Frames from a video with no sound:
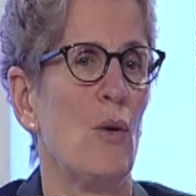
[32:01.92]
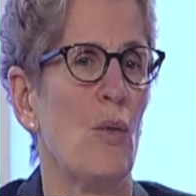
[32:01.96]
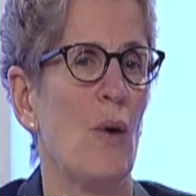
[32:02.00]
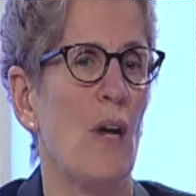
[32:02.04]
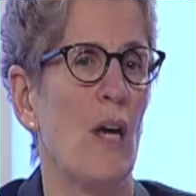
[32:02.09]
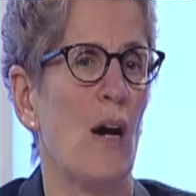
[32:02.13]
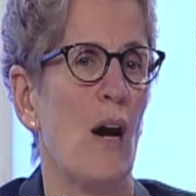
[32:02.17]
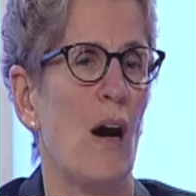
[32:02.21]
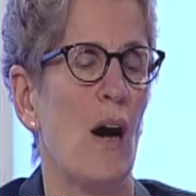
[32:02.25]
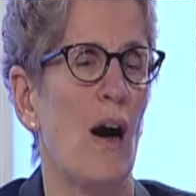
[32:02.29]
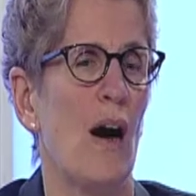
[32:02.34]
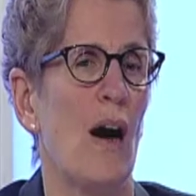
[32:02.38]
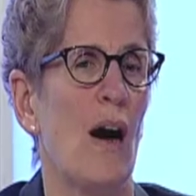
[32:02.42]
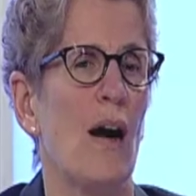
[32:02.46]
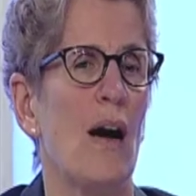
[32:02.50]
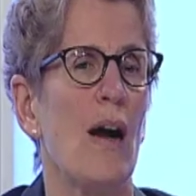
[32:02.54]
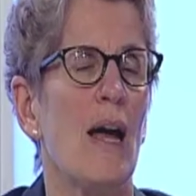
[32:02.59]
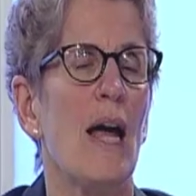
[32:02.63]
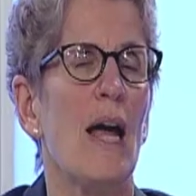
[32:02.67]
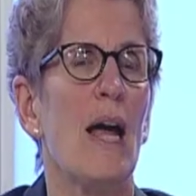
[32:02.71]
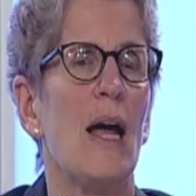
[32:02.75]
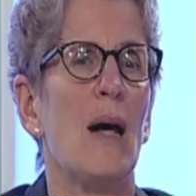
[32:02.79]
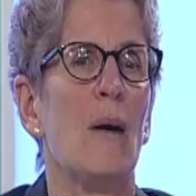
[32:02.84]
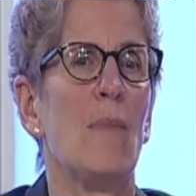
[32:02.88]
we are.
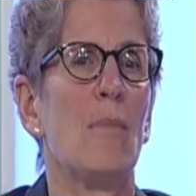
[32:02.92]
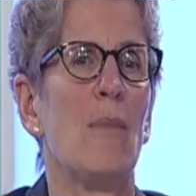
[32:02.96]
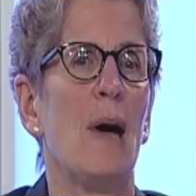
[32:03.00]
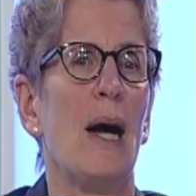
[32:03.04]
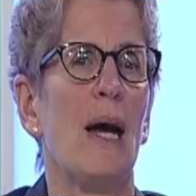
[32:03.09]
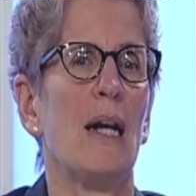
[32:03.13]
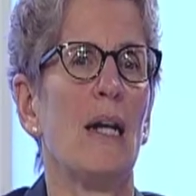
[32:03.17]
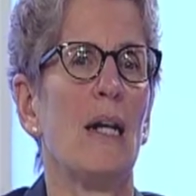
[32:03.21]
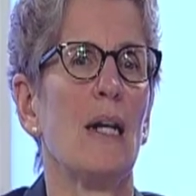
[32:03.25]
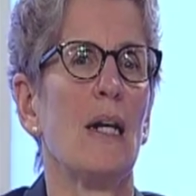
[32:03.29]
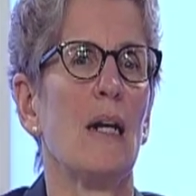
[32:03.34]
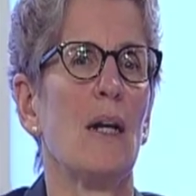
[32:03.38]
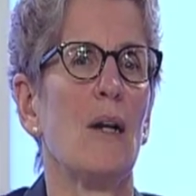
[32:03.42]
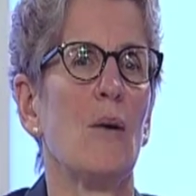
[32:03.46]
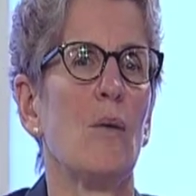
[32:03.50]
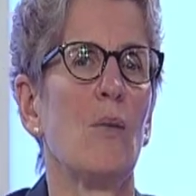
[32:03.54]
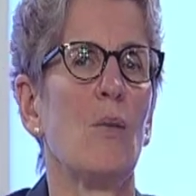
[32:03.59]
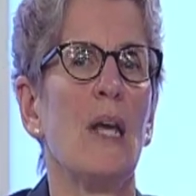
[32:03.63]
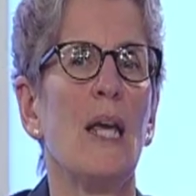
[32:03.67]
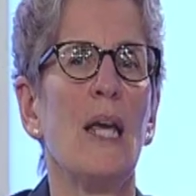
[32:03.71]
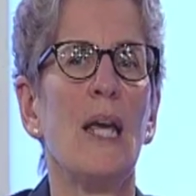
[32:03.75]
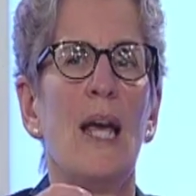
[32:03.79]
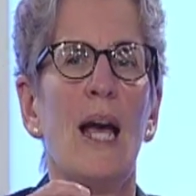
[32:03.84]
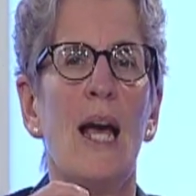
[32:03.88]
But
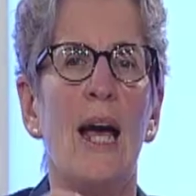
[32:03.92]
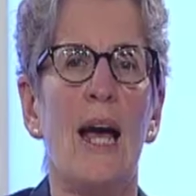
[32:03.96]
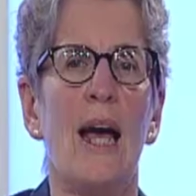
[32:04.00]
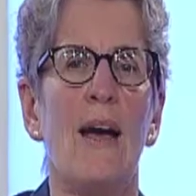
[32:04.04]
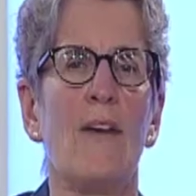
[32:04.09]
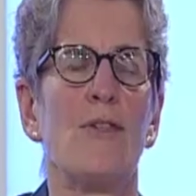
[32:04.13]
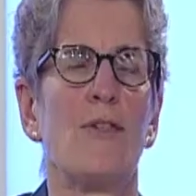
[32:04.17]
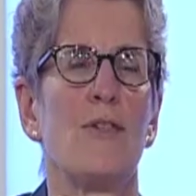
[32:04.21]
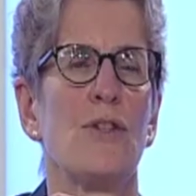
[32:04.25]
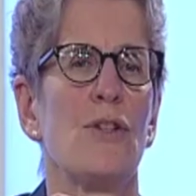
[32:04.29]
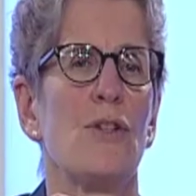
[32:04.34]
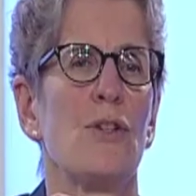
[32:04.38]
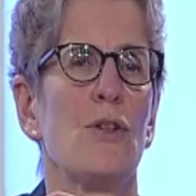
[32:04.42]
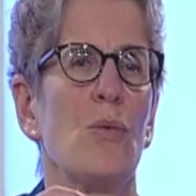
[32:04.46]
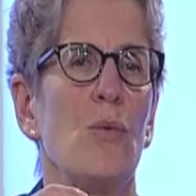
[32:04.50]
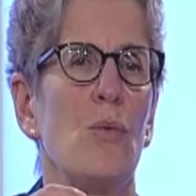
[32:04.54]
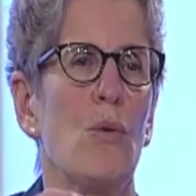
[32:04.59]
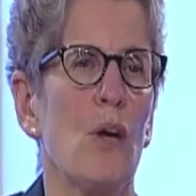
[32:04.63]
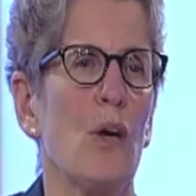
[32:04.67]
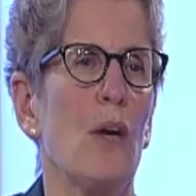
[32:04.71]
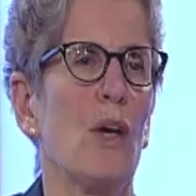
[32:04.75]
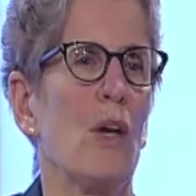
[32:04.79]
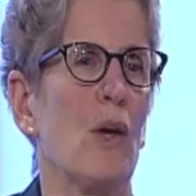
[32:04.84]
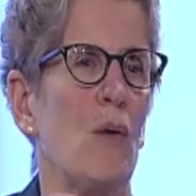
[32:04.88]
we have to
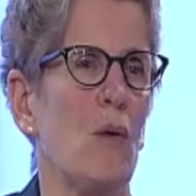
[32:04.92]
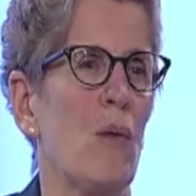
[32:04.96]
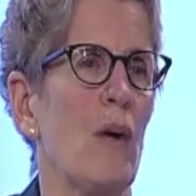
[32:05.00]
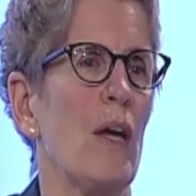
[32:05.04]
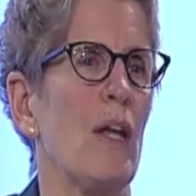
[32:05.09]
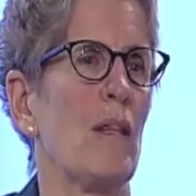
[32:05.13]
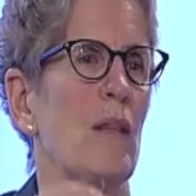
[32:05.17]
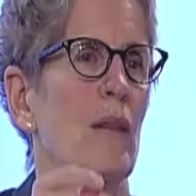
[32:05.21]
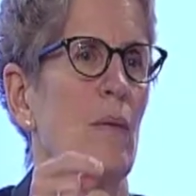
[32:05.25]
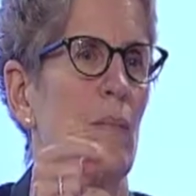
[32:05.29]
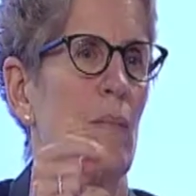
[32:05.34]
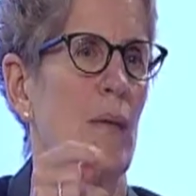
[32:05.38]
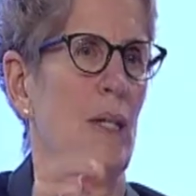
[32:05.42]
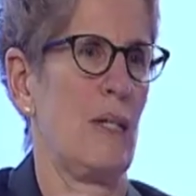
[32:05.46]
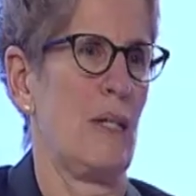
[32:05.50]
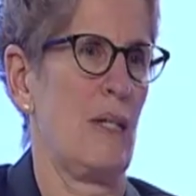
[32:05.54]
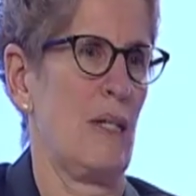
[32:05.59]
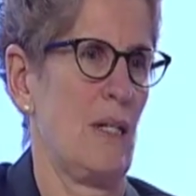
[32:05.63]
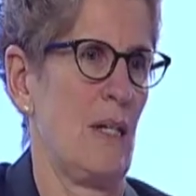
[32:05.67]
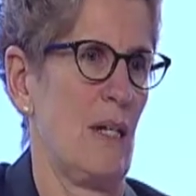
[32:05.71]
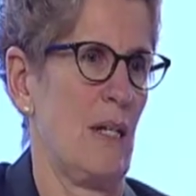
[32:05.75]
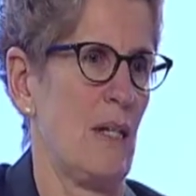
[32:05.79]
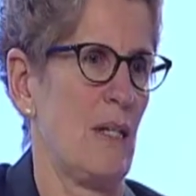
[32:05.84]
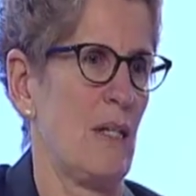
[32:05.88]
work with
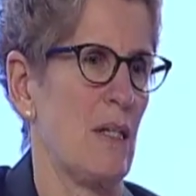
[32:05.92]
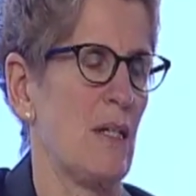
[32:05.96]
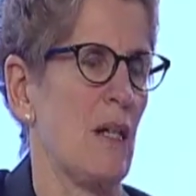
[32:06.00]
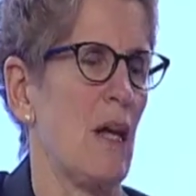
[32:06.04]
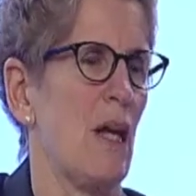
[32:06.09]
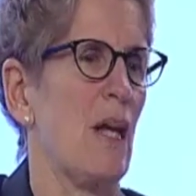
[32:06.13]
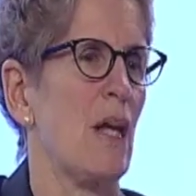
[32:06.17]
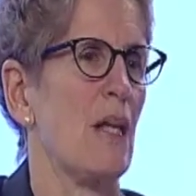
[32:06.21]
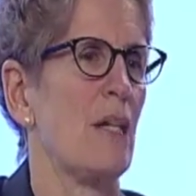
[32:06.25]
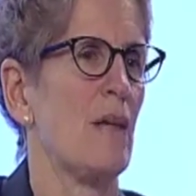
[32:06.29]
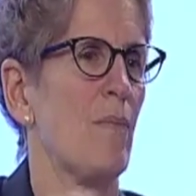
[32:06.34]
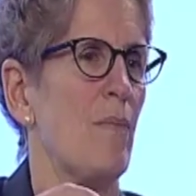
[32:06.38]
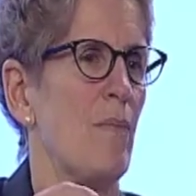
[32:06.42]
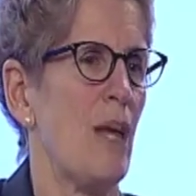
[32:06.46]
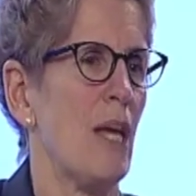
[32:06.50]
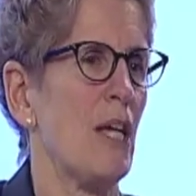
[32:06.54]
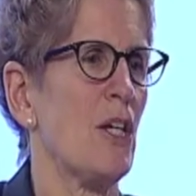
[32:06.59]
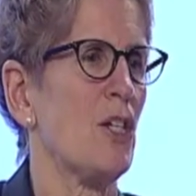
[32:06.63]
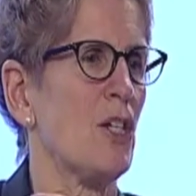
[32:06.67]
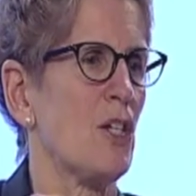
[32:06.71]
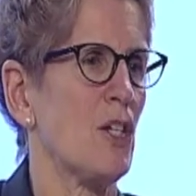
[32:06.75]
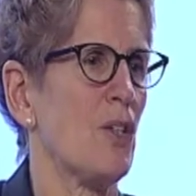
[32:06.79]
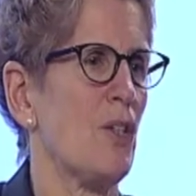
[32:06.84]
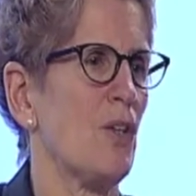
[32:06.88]
business to
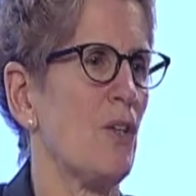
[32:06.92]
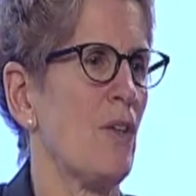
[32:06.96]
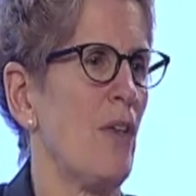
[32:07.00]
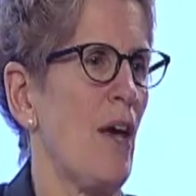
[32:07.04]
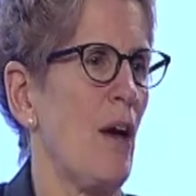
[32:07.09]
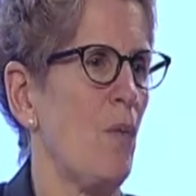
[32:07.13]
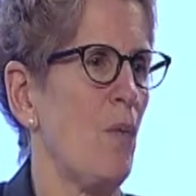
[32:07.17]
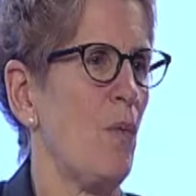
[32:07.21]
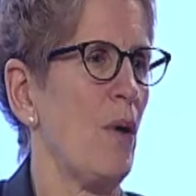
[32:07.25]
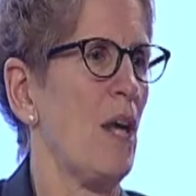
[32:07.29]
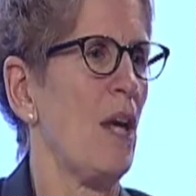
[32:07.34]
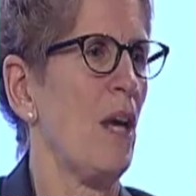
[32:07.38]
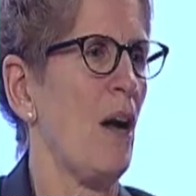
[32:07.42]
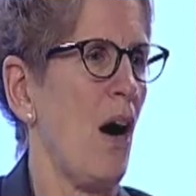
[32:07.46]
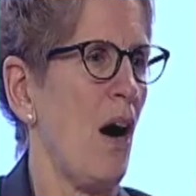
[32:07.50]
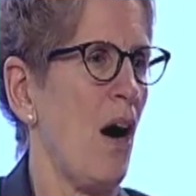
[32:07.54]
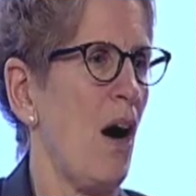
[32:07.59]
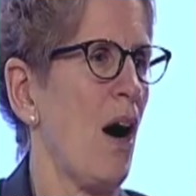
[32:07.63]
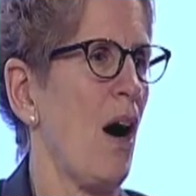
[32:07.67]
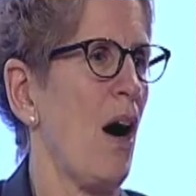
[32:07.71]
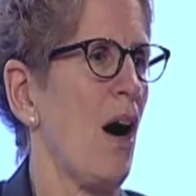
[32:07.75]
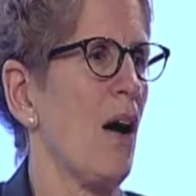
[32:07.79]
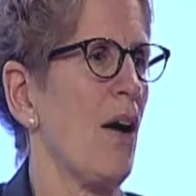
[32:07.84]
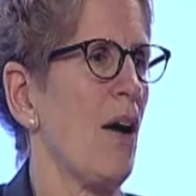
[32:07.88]
make sure that we
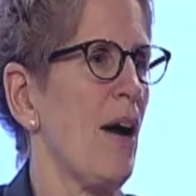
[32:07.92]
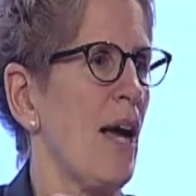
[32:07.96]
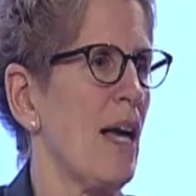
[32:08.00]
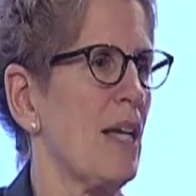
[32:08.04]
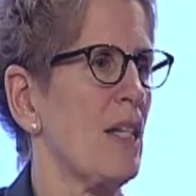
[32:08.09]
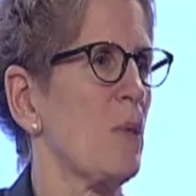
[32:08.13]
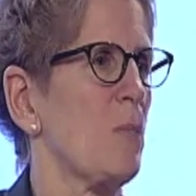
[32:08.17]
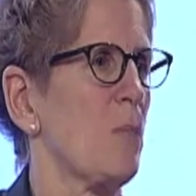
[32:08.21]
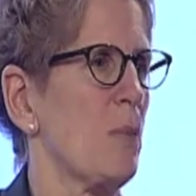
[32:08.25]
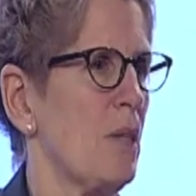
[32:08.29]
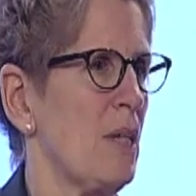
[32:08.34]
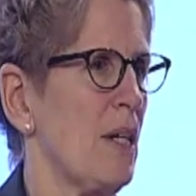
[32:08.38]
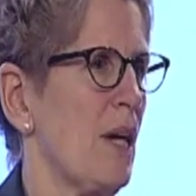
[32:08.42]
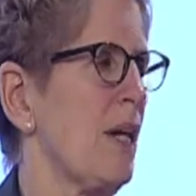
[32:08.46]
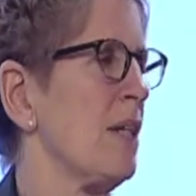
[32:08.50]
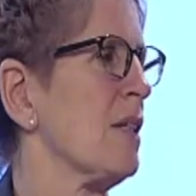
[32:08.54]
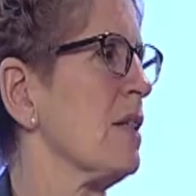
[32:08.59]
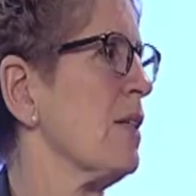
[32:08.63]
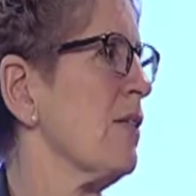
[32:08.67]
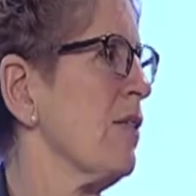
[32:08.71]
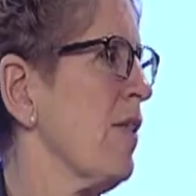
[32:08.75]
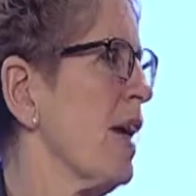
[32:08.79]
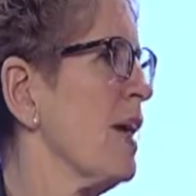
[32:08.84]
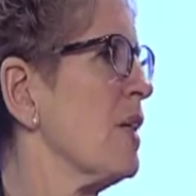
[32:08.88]
are as
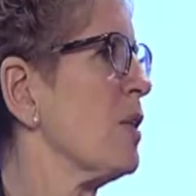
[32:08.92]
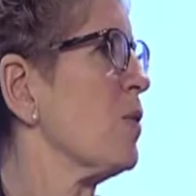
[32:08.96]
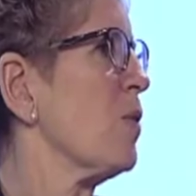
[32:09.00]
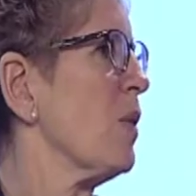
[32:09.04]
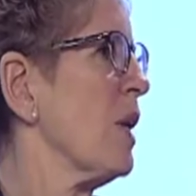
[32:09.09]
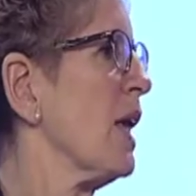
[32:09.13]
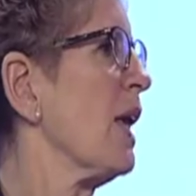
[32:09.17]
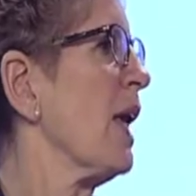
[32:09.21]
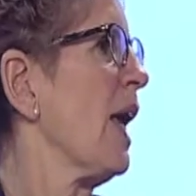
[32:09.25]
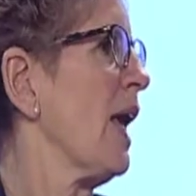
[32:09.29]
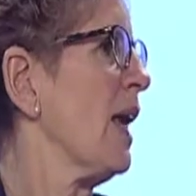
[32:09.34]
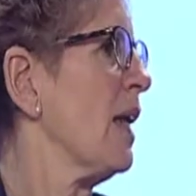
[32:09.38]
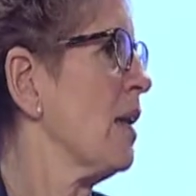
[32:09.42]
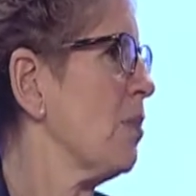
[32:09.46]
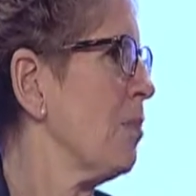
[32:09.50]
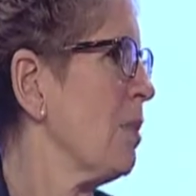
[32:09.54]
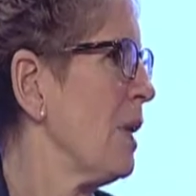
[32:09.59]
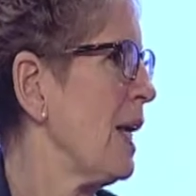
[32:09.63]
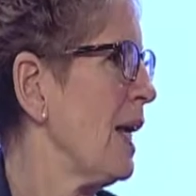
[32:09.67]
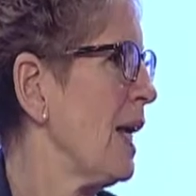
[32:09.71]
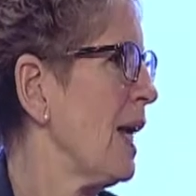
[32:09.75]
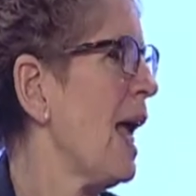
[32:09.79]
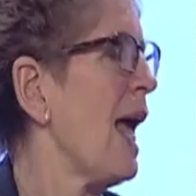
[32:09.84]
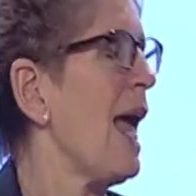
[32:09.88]
productive as we can
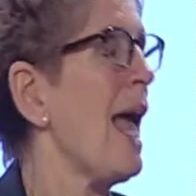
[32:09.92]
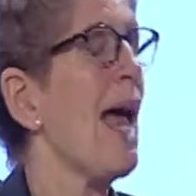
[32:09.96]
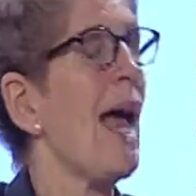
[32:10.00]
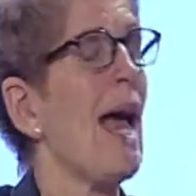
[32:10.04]
be.